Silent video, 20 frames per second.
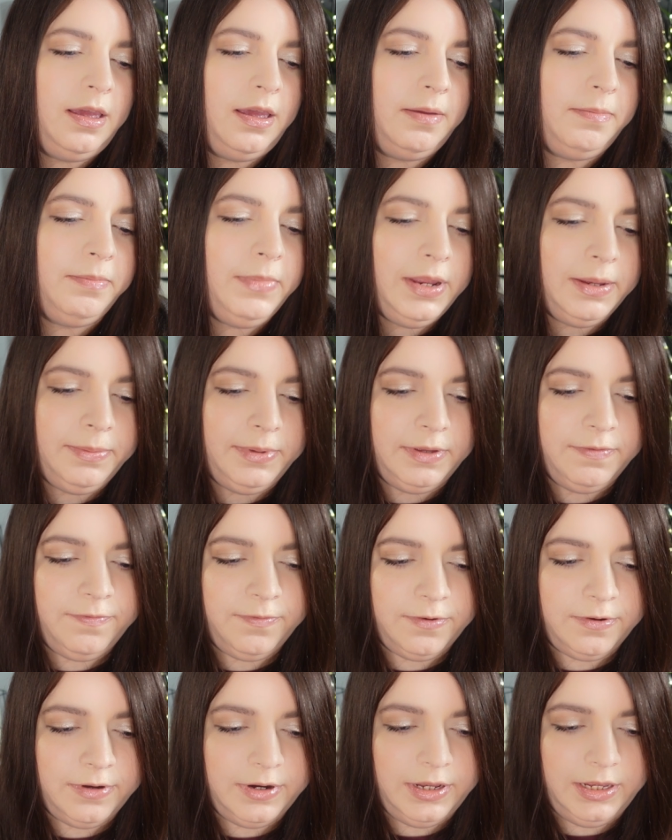maybe
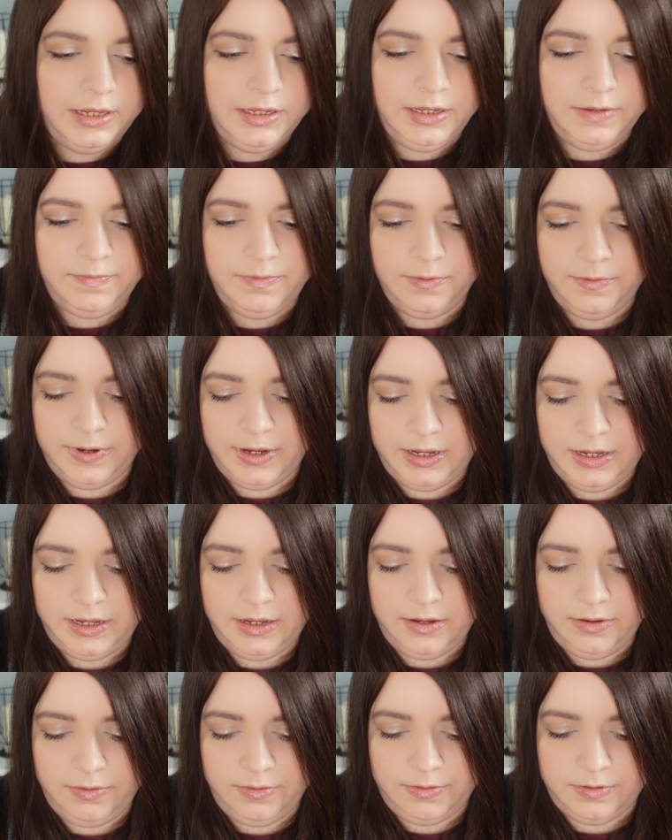for a
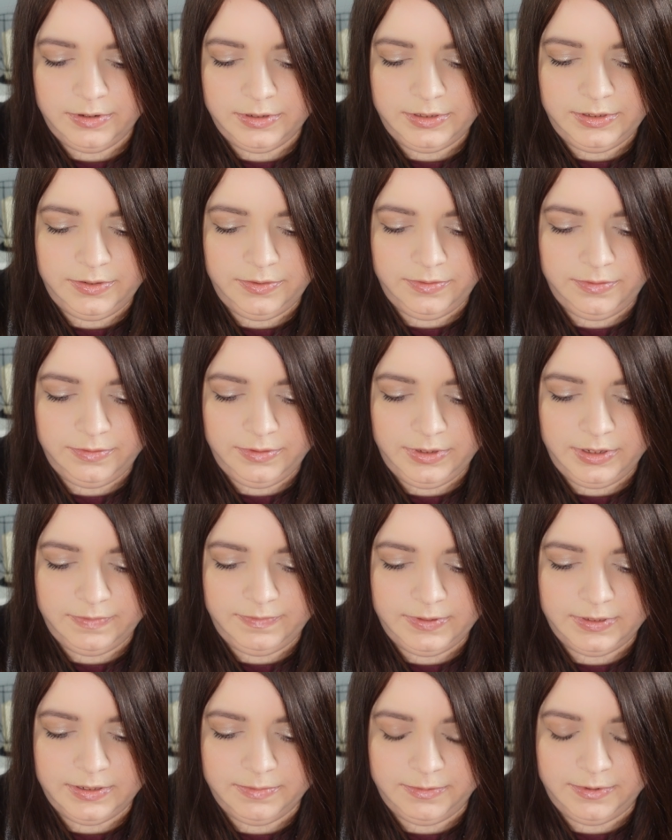giveaway or to give
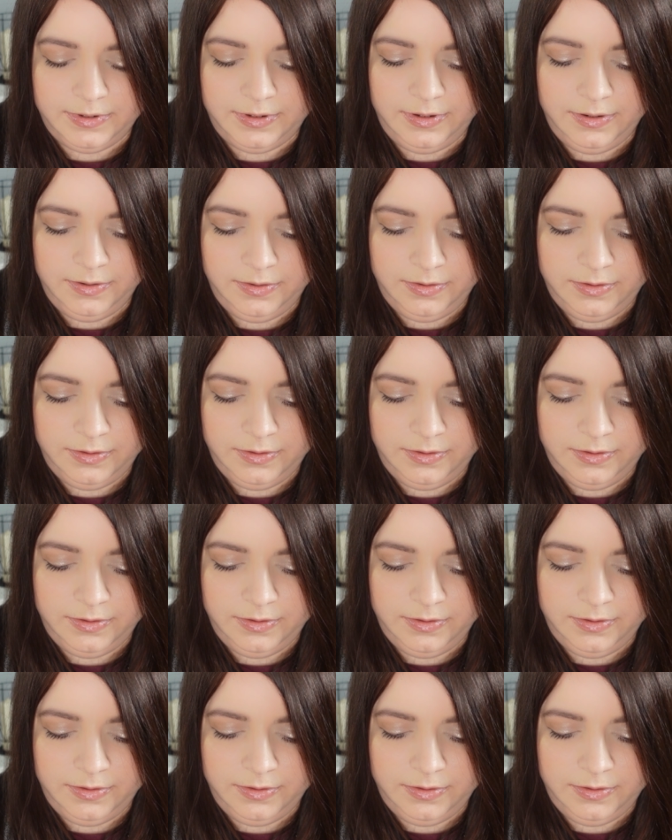to someone